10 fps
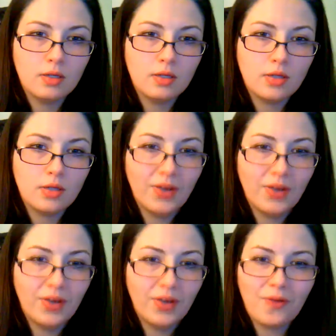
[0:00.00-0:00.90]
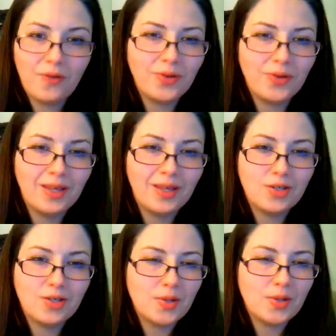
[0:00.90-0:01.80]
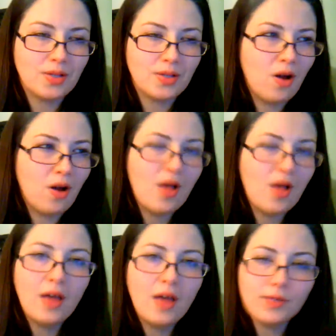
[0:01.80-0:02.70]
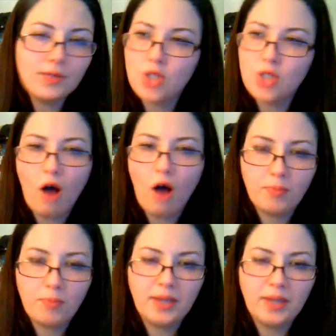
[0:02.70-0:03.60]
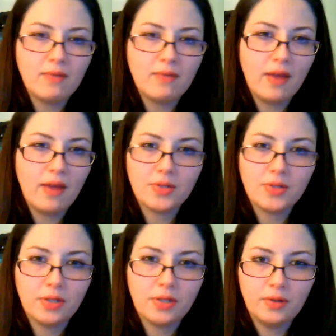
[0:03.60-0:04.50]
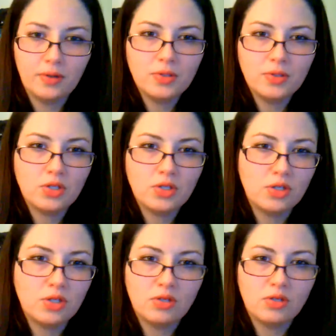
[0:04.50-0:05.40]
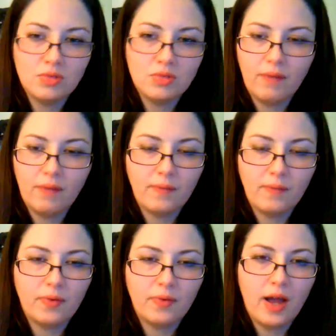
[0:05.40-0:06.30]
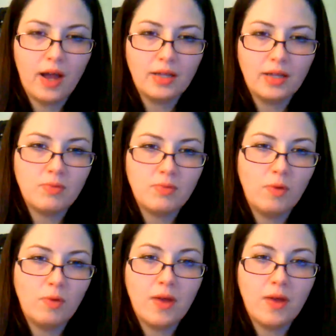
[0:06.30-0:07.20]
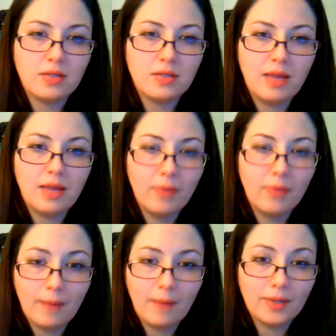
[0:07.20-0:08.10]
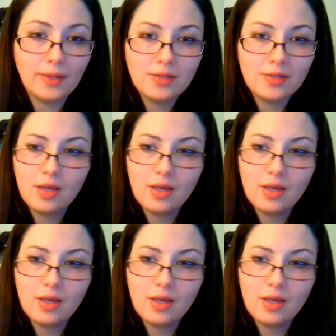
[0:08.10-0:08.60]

So you don't really get a choice. And they're all just off brands of the other cereals. It's just different varieties, but owned by the same companies.